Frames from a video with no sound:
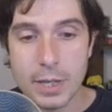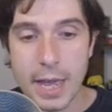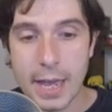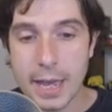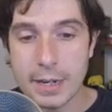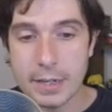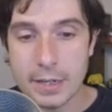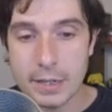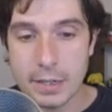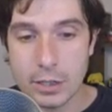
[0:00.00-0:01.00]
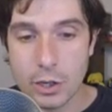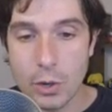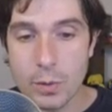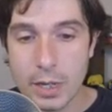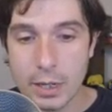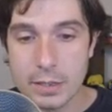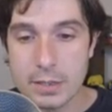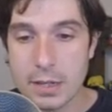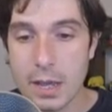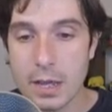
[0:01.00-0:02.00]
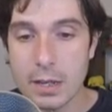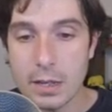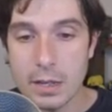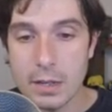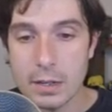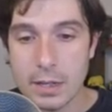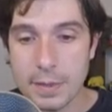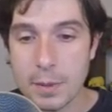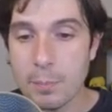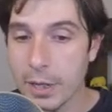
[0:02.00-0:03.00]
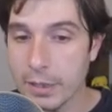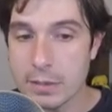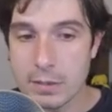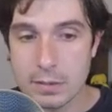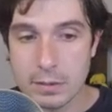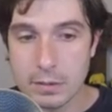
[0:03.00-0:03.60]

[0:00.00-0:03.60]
add an encoding and say, get the bytes